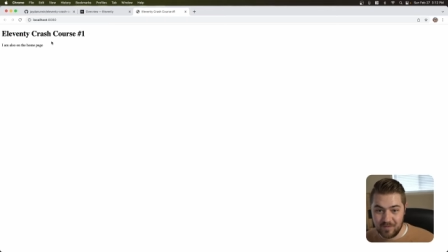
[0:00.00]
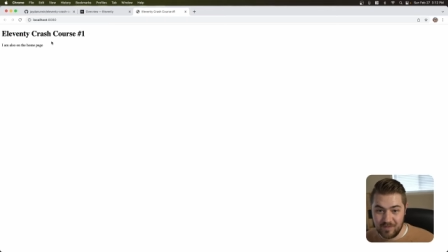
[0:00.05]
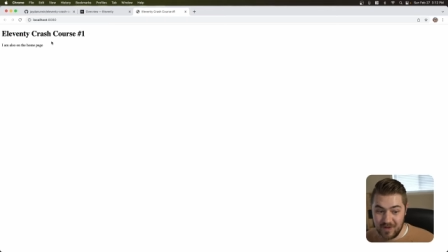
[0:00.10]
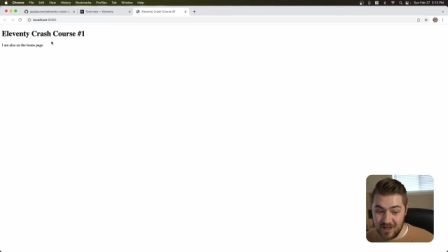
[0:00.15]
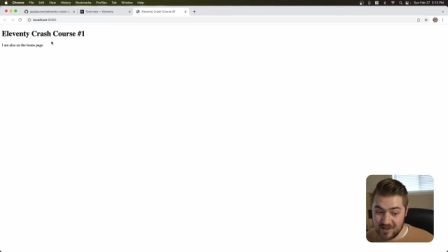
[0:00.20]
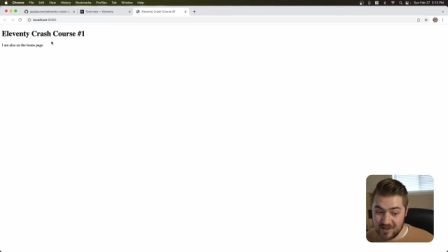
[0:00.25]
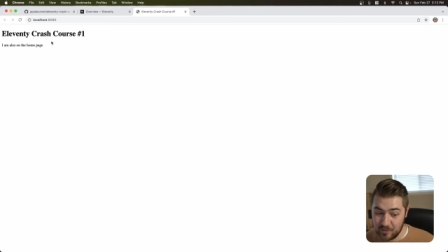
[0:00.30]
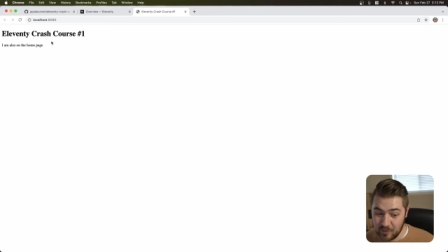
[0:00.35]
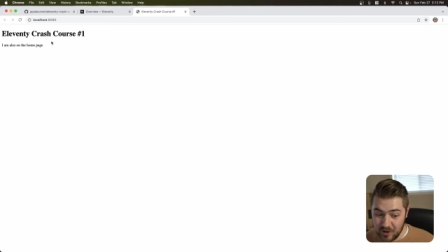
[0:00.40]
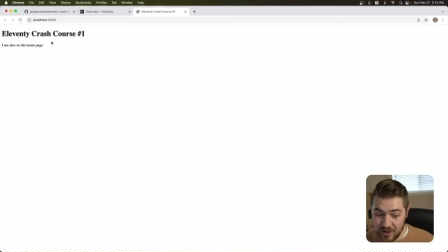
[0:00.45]

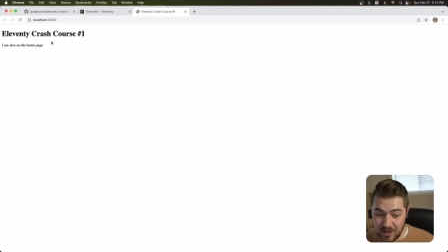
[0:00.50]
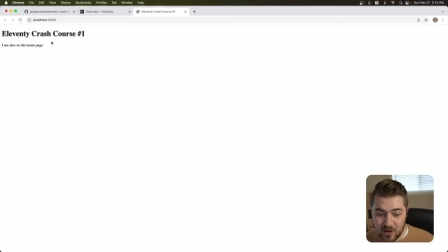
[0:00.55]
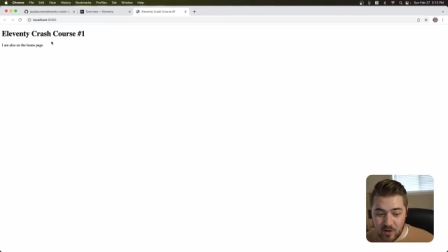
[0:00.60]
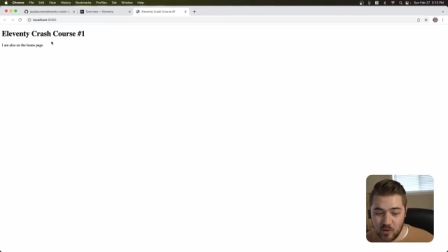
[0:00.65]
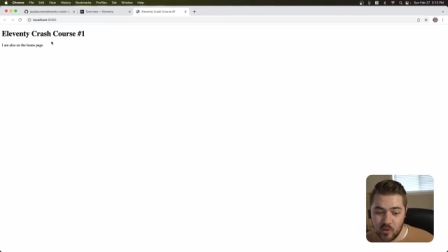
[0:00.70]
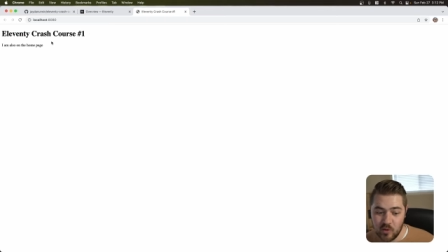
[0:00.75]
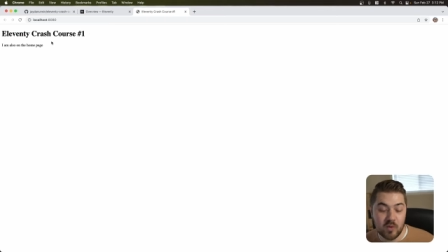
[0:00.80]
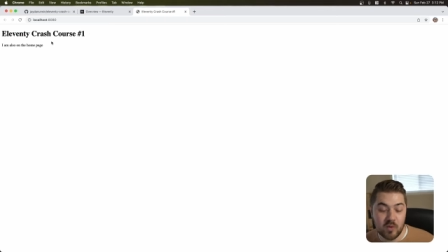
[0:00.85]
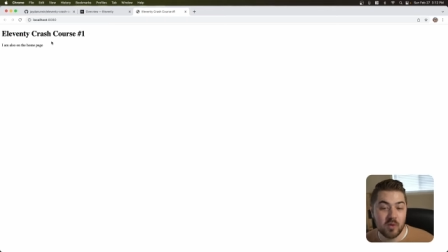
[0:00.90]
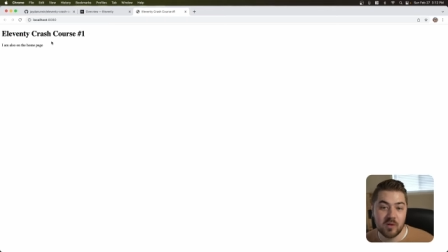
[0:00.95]
that's pretty
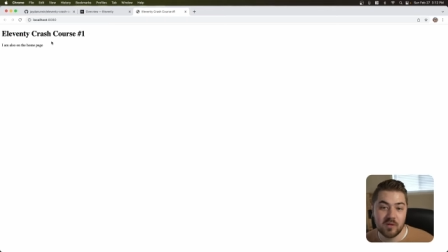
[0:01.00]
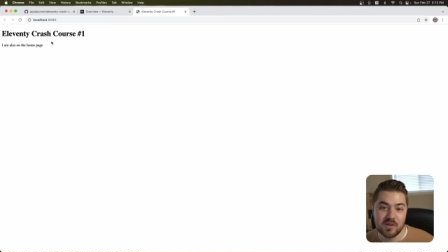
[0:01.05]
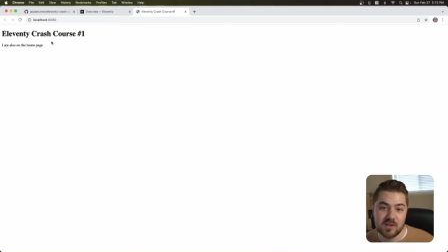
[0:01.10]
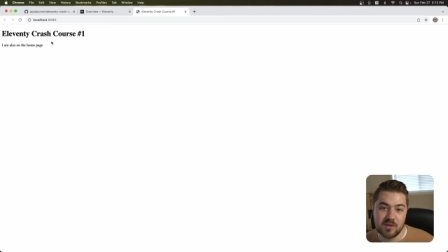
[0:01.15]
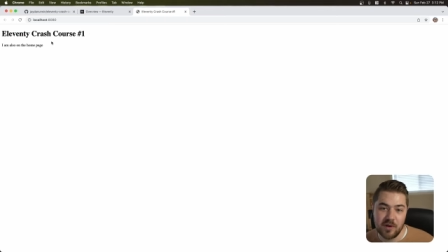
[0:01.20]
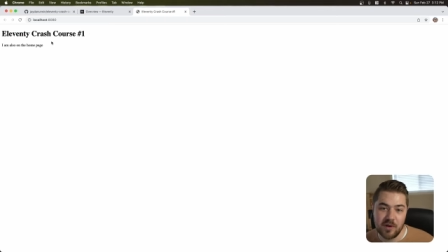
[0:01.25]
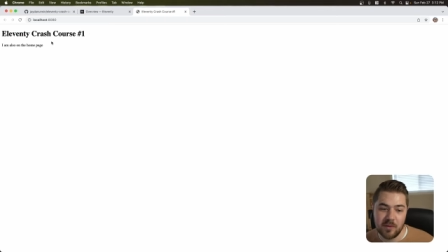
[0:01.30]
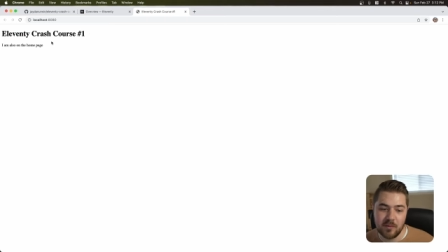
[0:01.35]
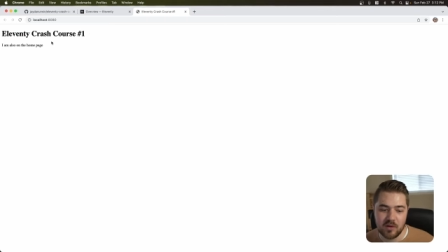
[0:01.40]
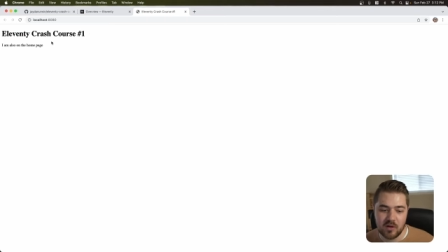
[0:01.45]
cool to
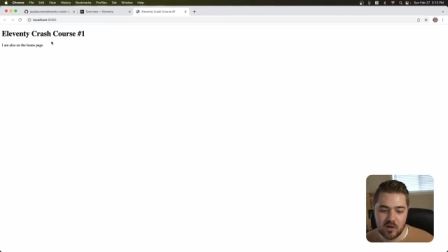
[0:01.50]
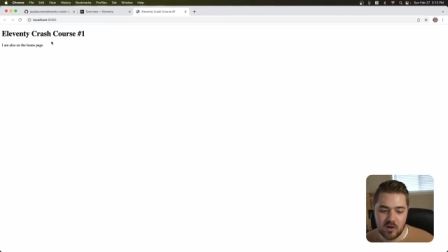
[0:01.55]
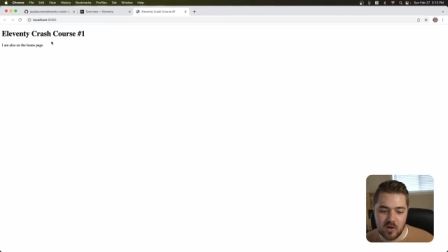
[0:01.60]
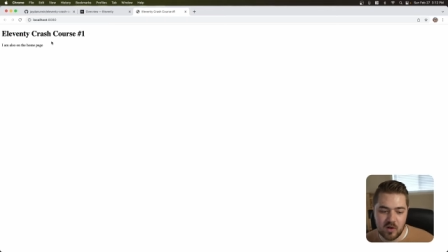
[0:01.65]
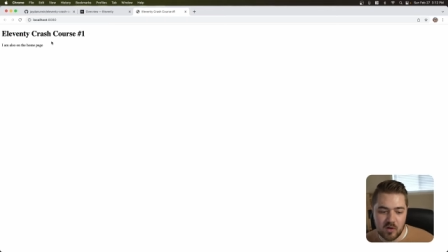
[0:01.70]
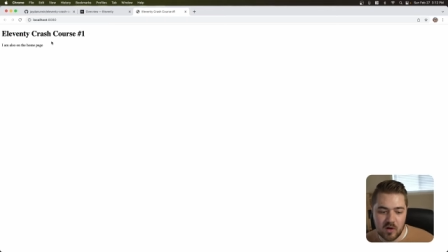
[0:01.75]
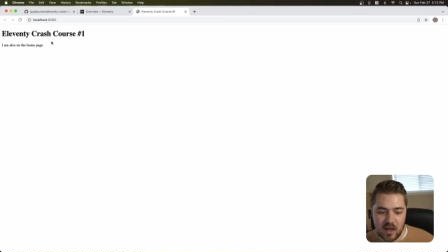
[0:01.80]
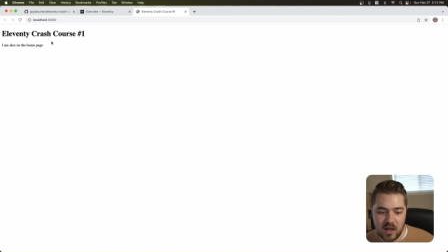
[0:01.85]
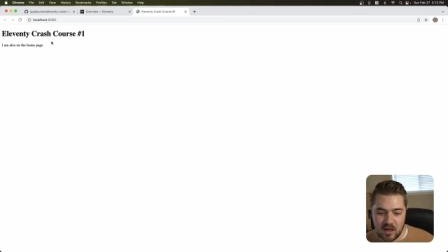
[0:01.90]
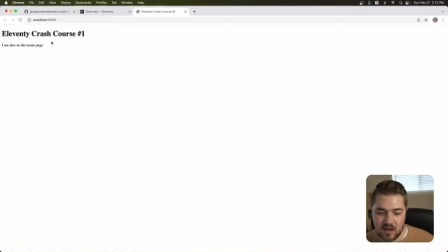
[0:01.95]
be able to
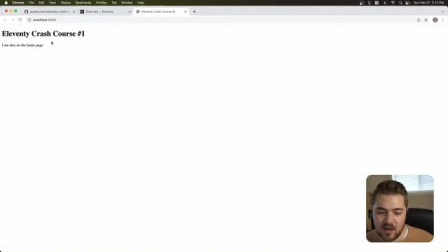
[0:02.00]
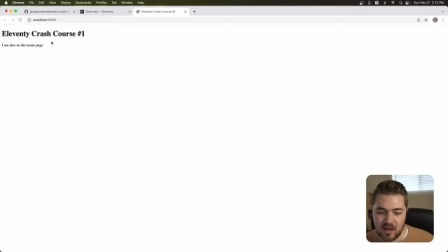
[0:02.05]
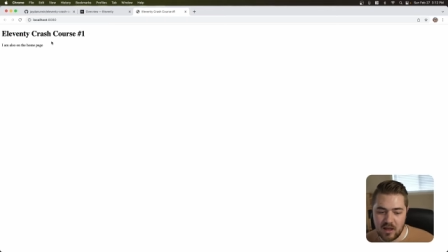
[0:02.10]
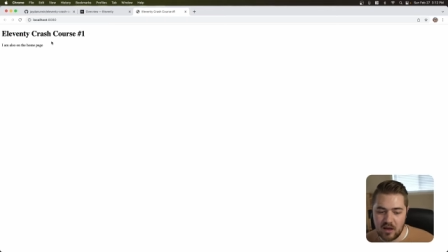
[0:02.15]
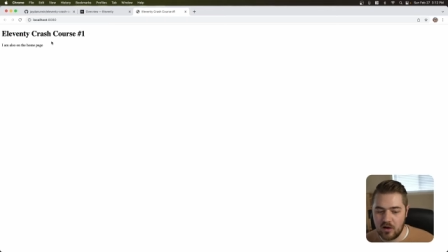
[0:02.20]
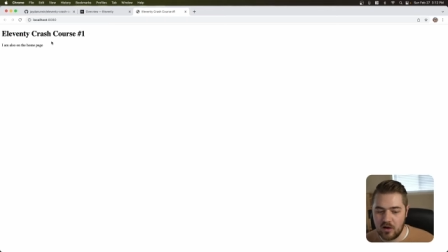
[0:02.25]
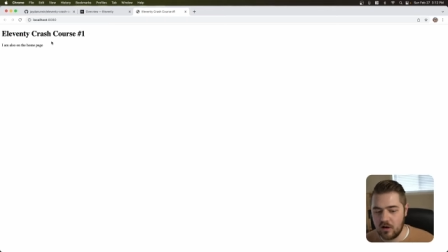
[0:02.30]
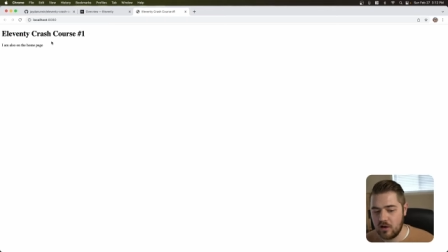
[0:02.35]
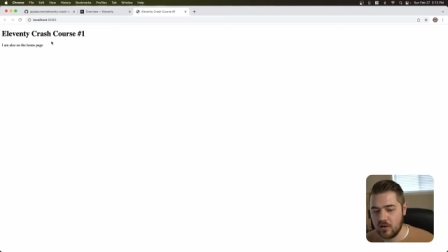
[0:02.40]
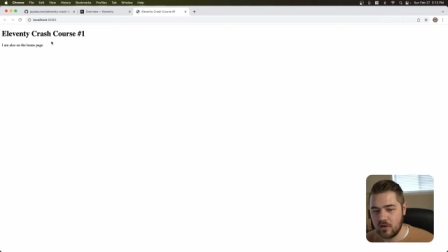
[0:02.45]
go in
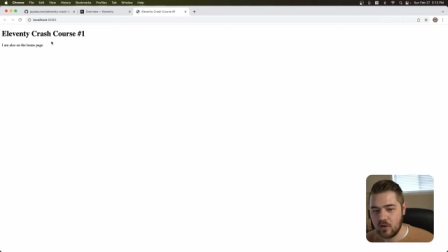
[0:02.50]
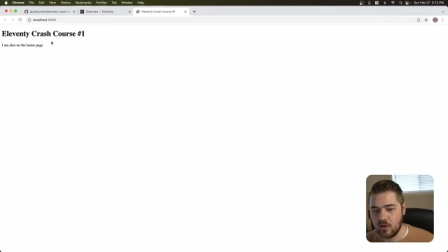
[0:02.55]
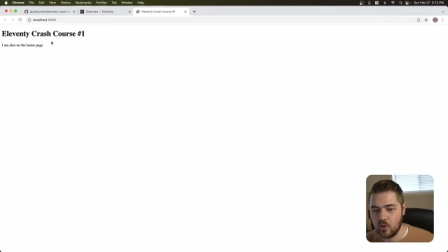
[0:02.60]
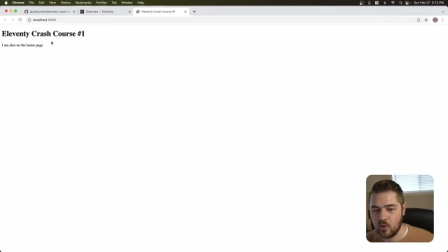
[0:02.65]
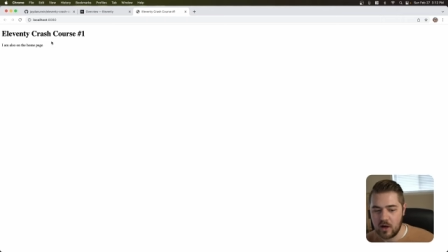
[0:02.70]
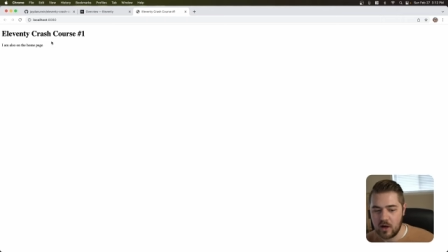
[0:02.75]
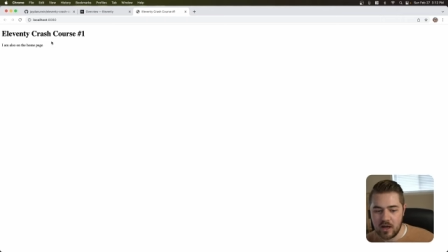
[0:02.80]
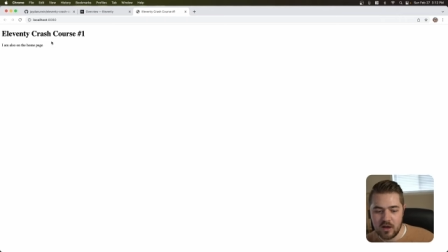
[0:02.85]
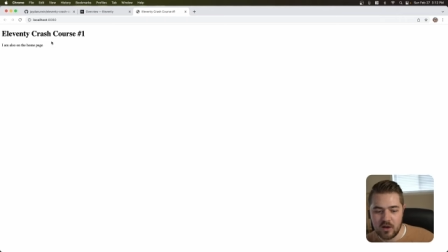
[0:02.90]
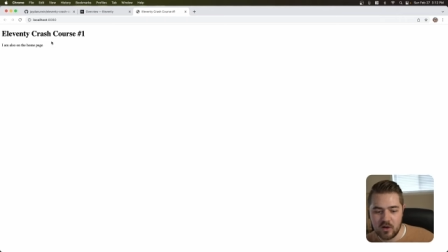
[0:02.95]
here,
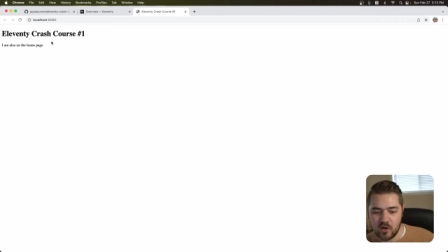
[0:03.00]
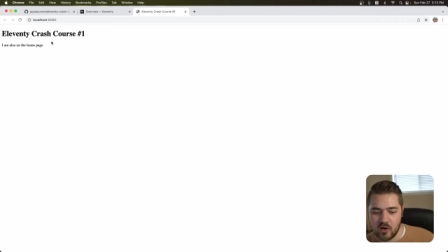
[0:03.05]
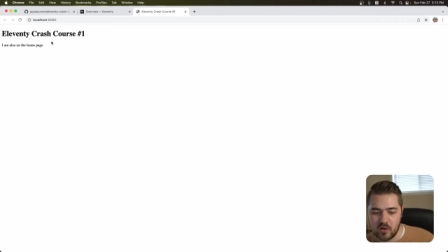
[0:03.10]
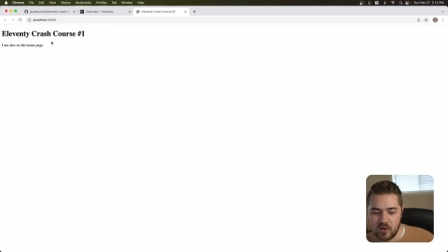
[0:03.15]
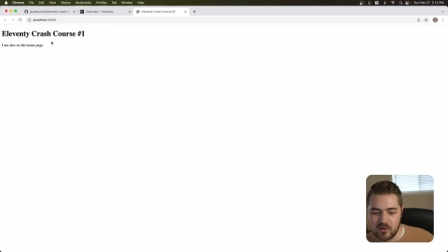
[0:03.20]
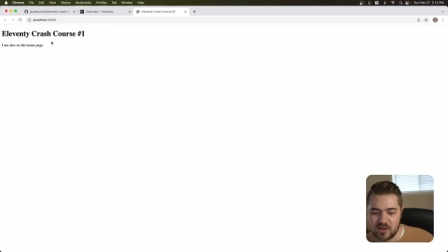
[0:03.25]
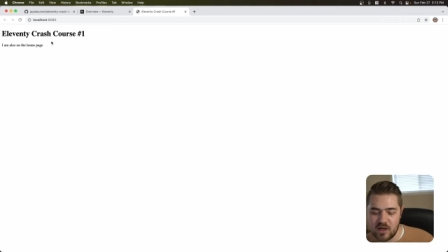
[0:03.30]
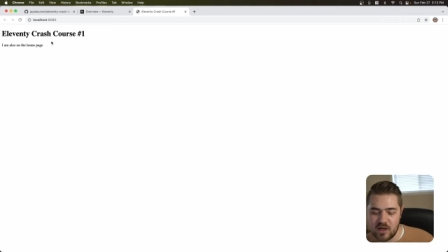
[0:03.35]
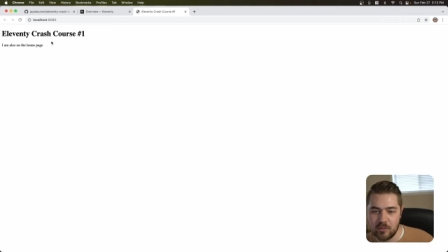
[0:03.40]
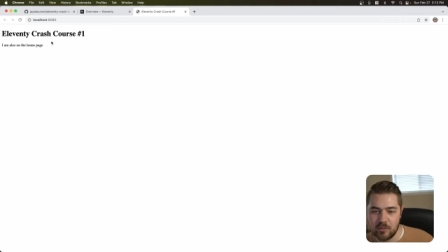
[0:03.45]
create your
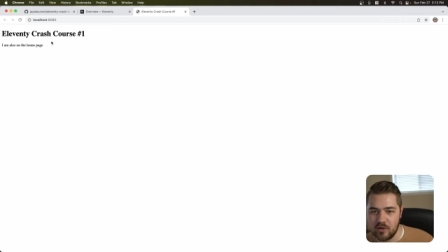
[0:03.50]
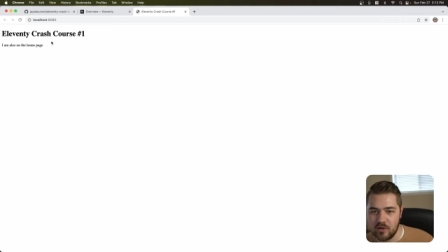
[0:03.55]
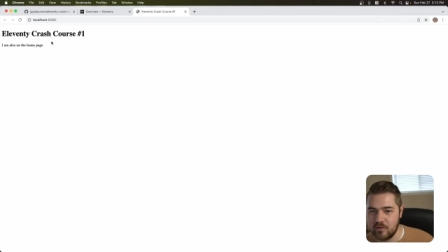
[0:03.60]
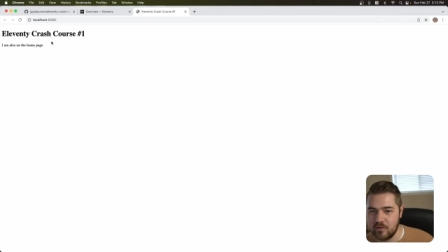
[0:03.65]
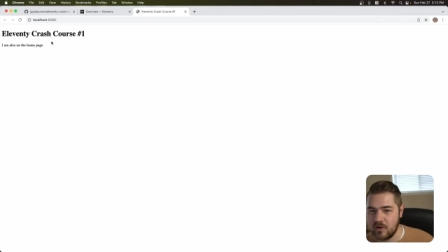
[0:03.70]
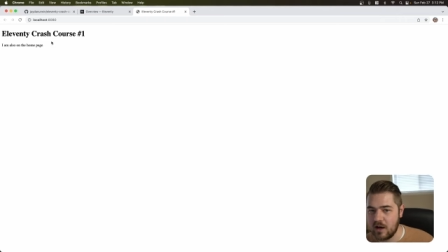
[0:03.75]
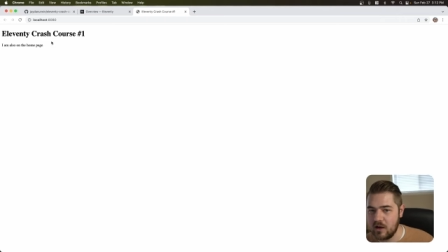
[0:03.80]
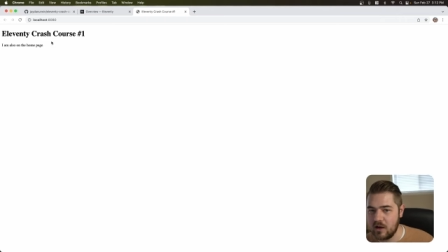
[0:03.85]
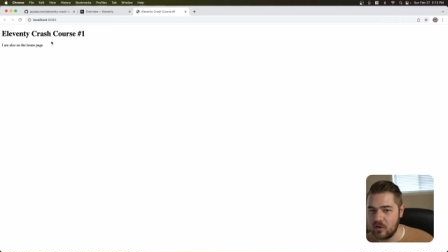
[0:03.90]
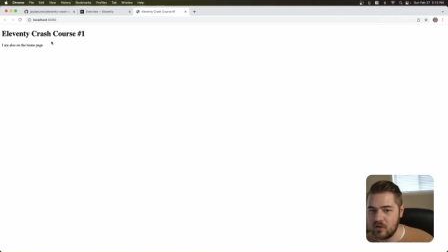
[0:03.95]
own template
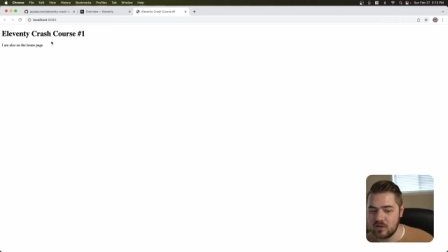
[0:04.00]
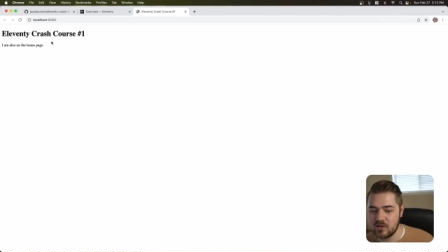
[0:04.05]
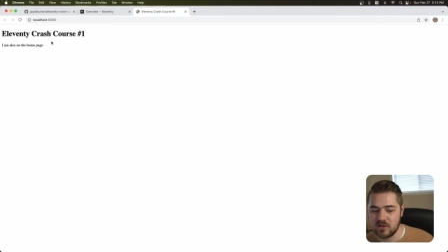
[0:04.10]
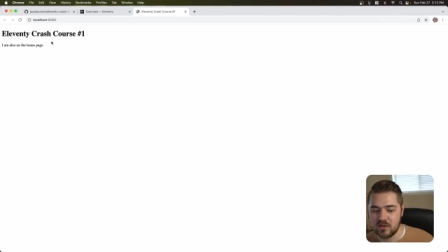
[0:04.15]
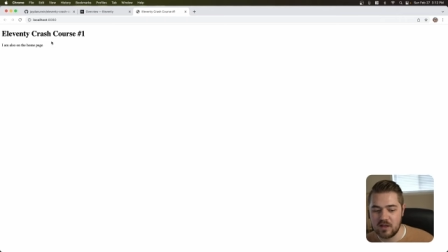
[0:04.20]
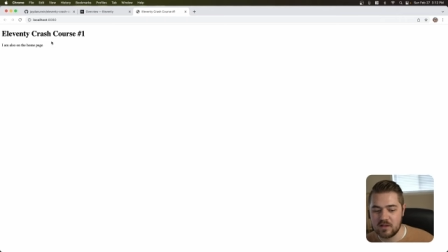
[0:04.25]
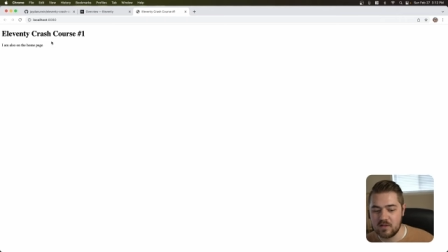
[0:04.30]
files.